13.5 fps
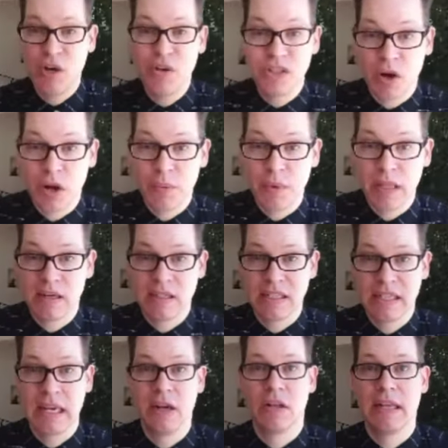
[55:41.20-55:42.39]
sorry we lost
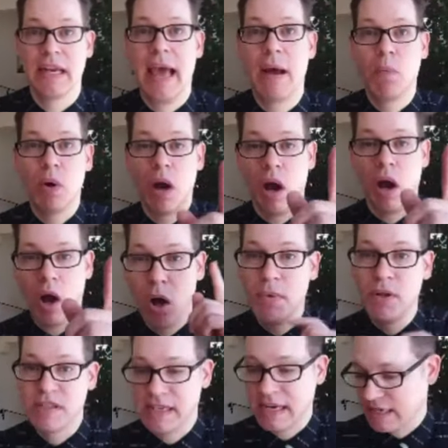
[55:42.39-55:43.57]
Carolyn, and we're
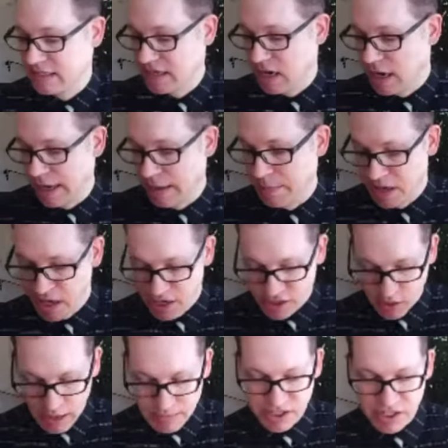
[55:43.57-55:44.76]
almost out of time. So
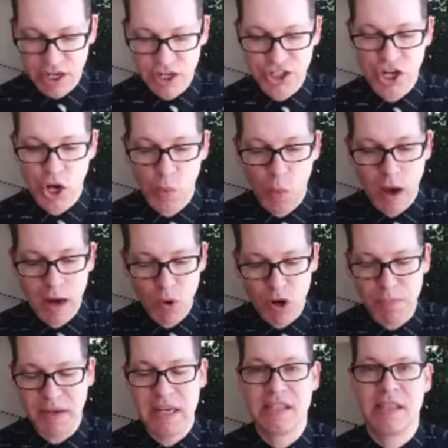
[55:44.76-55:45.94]
I'm just going to show one
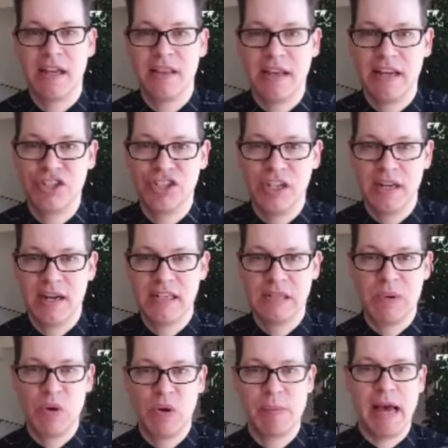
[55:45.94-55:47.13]
more piece that, that she and I
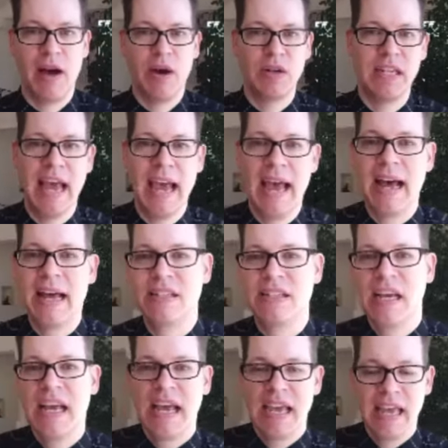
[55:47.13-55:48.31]
spoke about, and
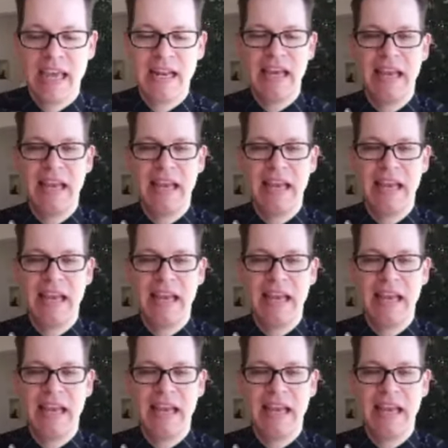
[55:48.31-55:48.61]
it